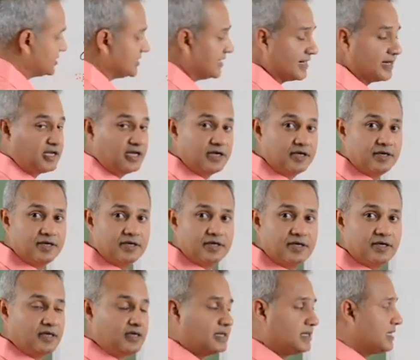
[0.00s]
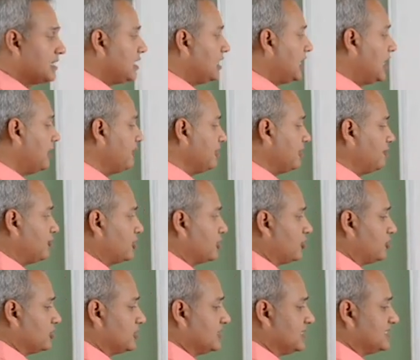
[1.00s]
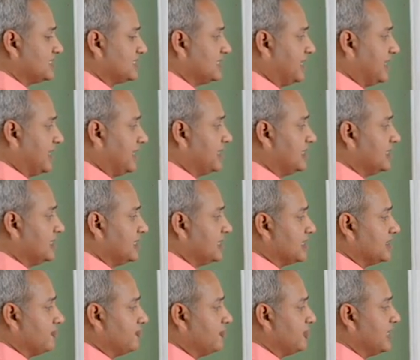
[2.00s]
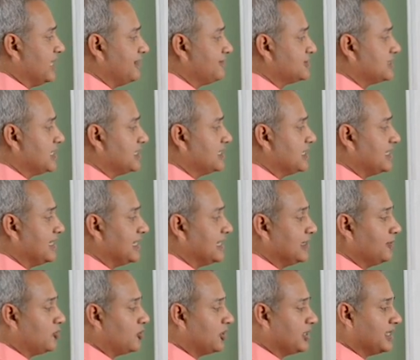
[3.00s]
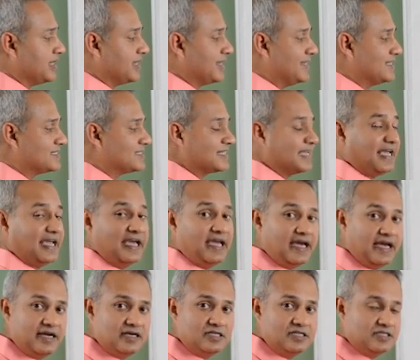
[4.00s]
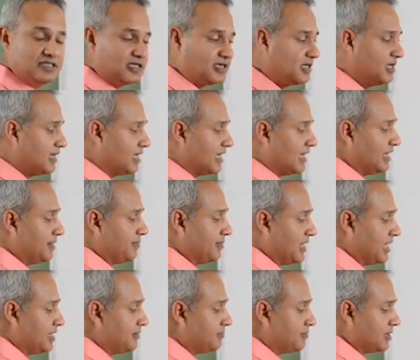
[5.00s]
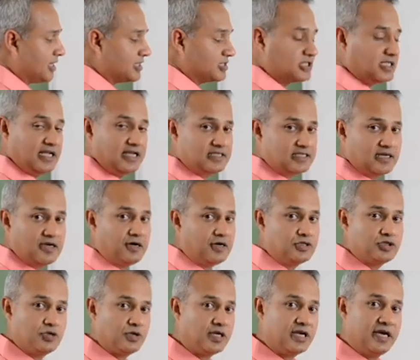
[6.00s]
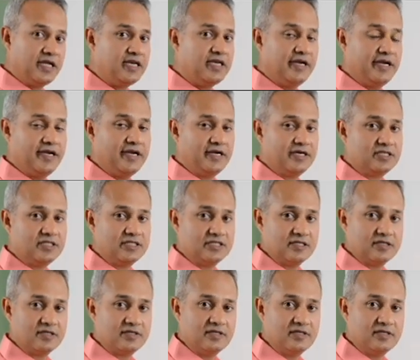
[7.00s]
side. However, on this side we have sent an antibody against A antigen and my blood cells are not showing any A antigen,